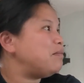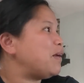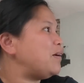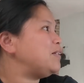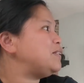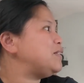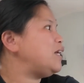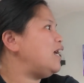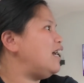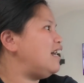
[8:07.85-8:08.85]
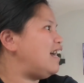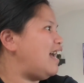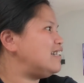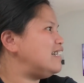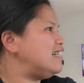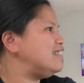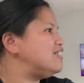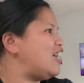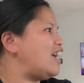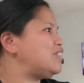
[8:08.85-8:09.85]
Because I did
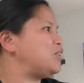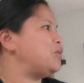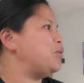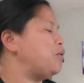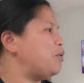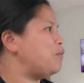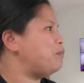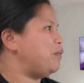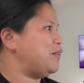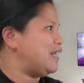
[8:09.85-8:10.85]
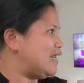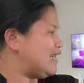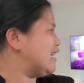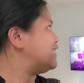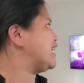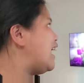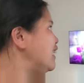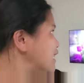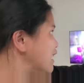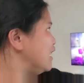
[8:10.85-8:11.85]
try to put it
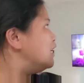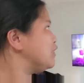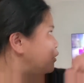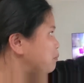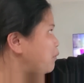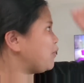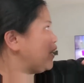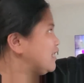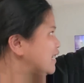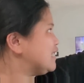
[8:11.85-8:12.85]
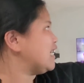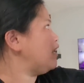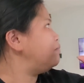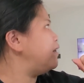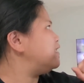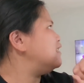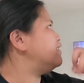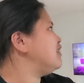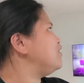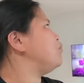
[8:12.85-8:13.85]
inside, to poke it inside, but
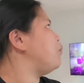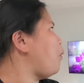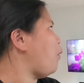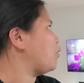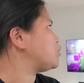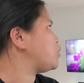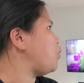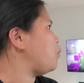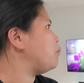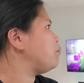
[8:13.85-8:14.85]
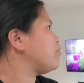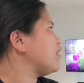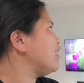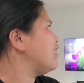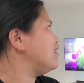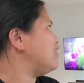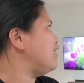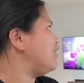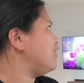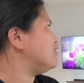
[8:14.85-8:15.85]
it didn't work. So
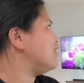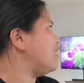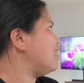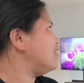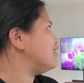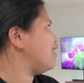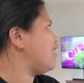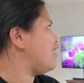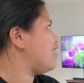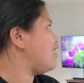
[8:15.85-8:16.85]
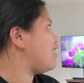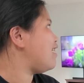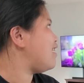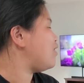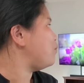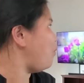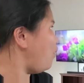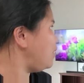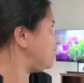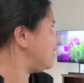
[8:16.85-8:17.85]
the
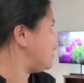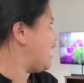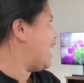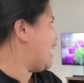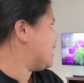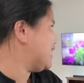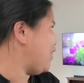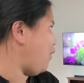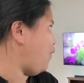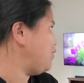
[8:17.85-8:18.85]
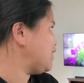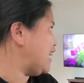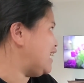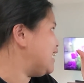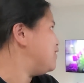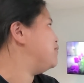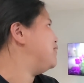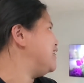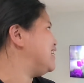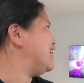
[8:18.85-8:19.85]
wood has holes a little
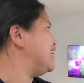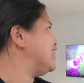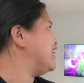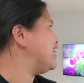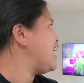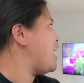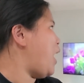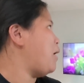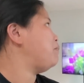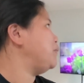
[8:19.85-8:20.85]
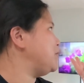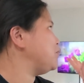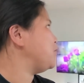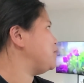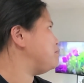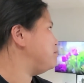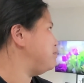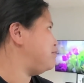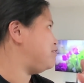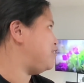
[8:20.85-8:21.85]
bit, and then I put wood
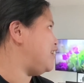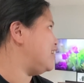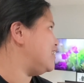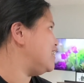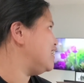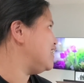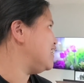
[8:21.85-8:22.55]
filler.